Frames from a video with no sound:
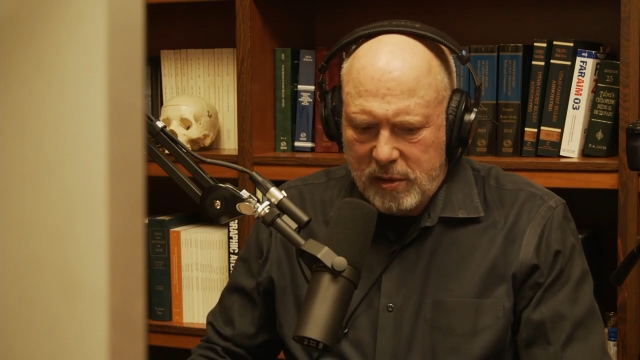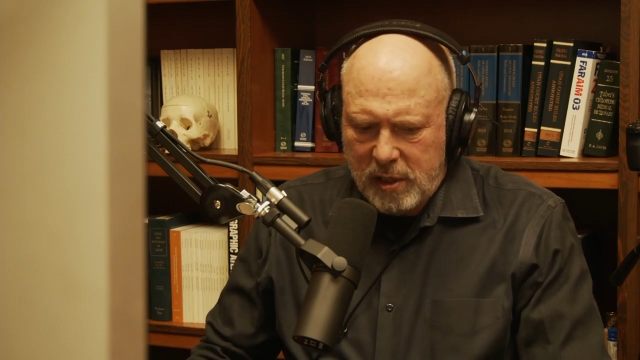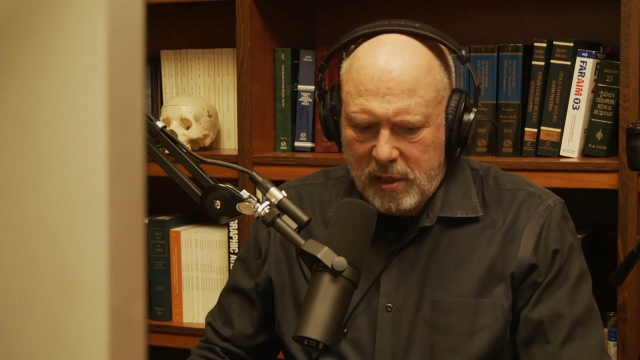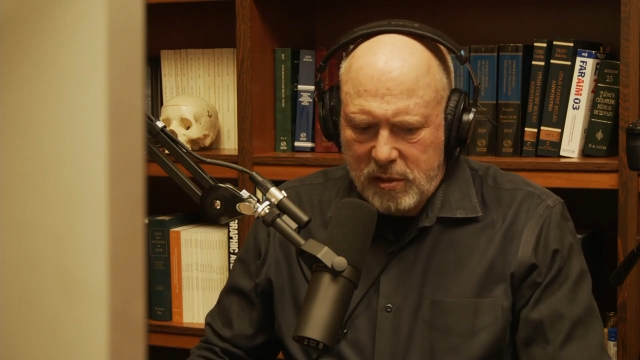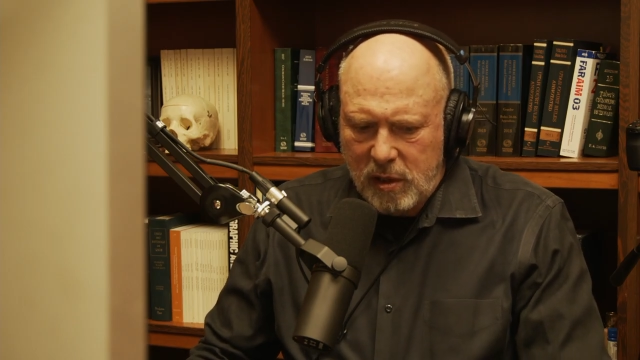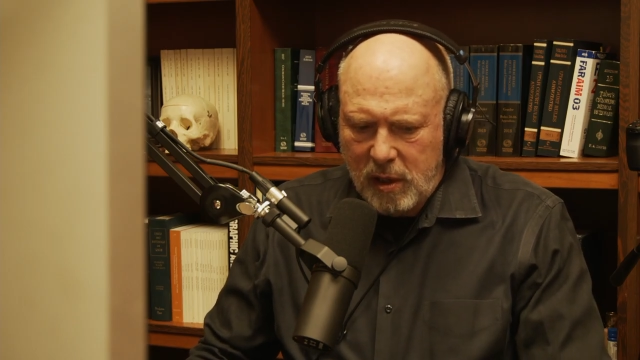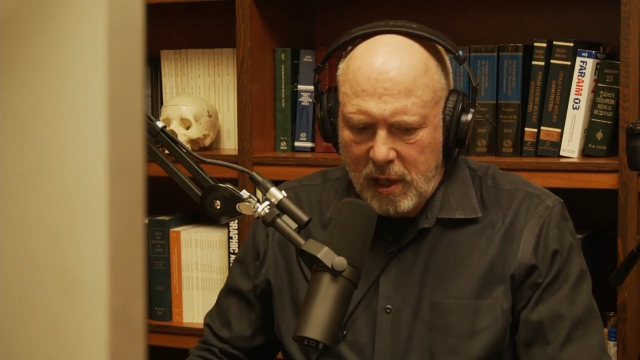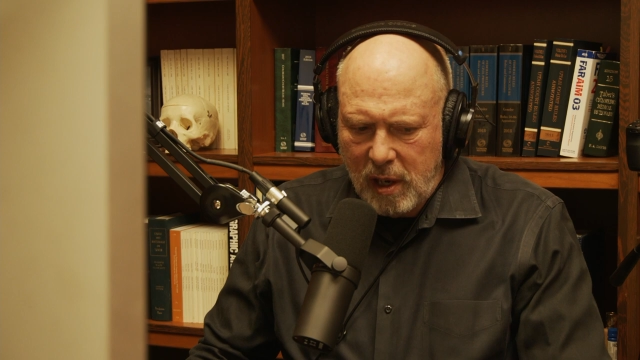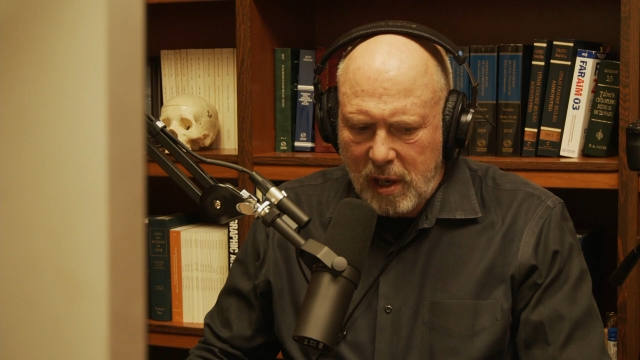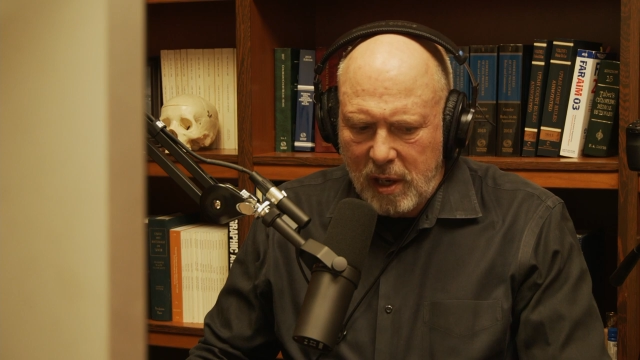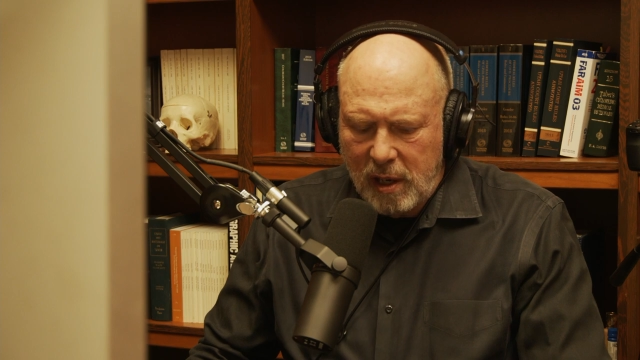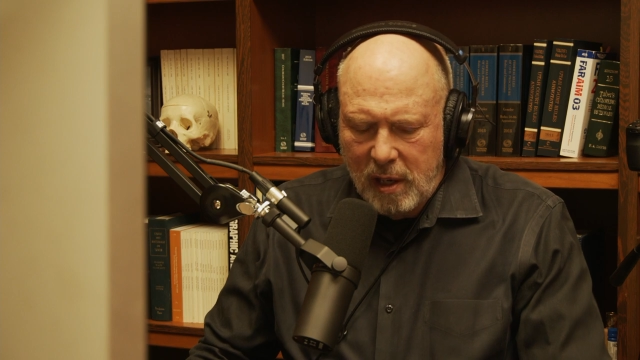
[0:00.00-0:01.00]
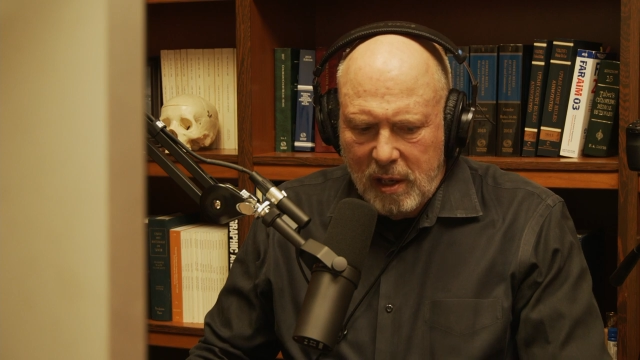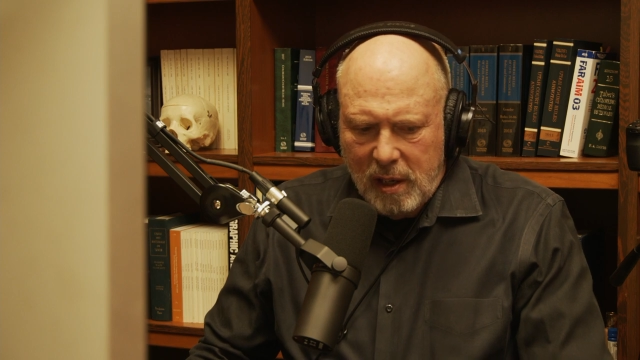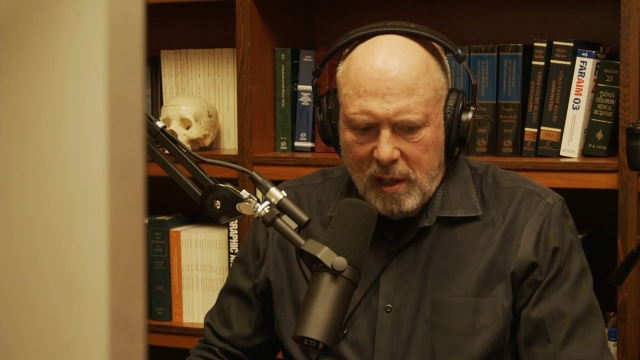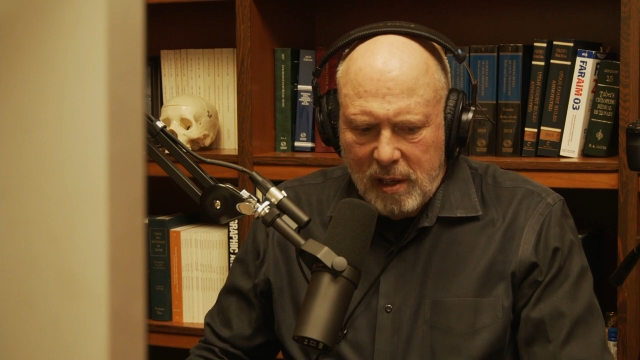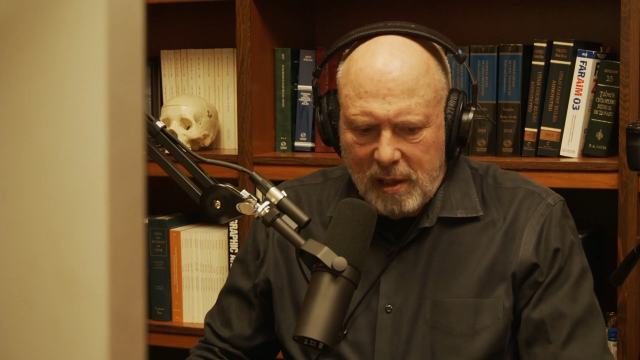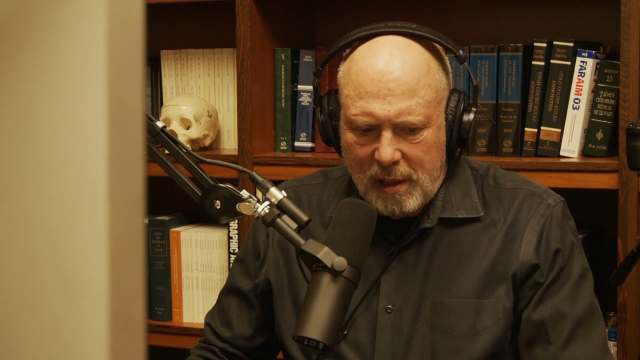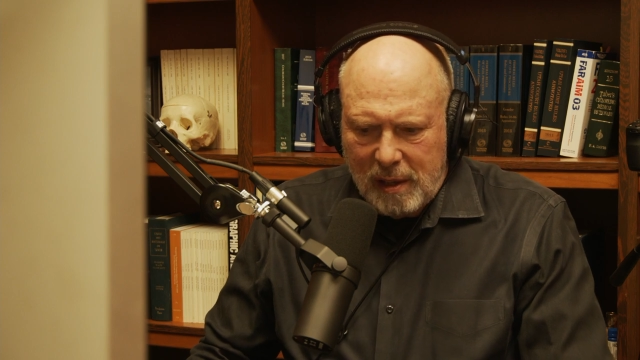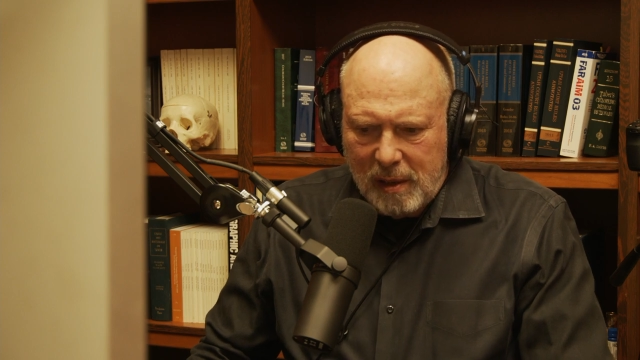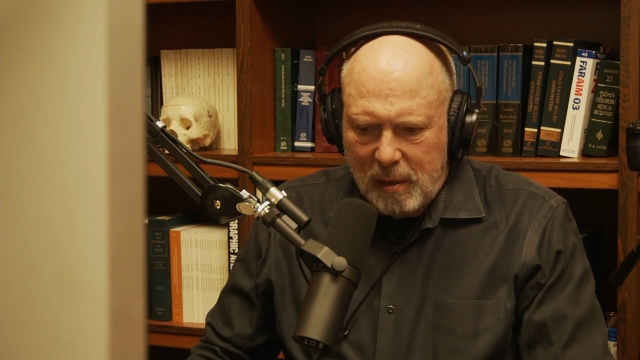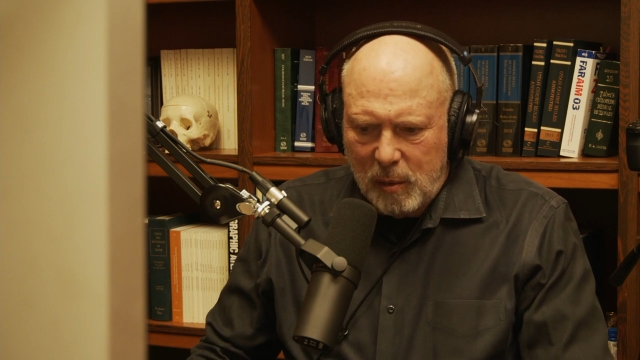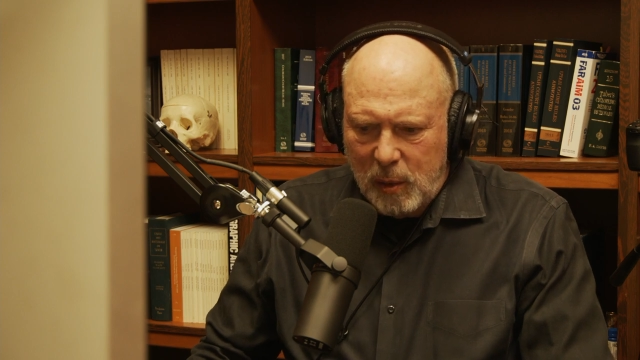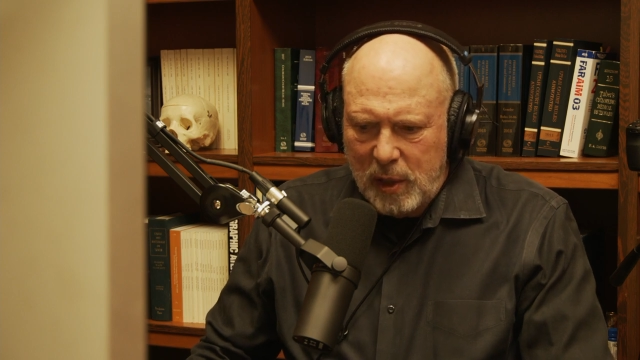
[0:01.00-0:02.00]
says early on,
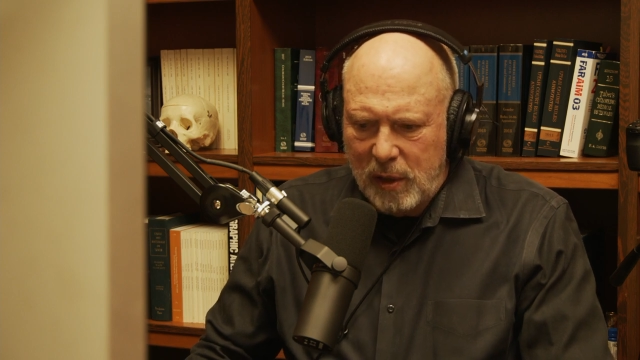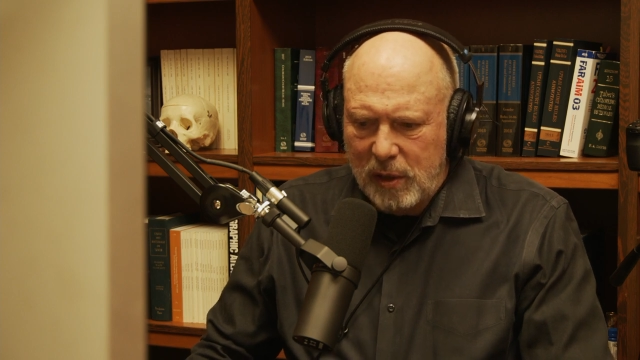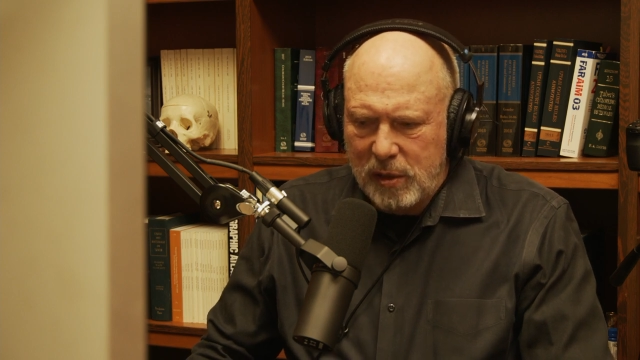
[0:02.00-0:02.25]
uh, when you're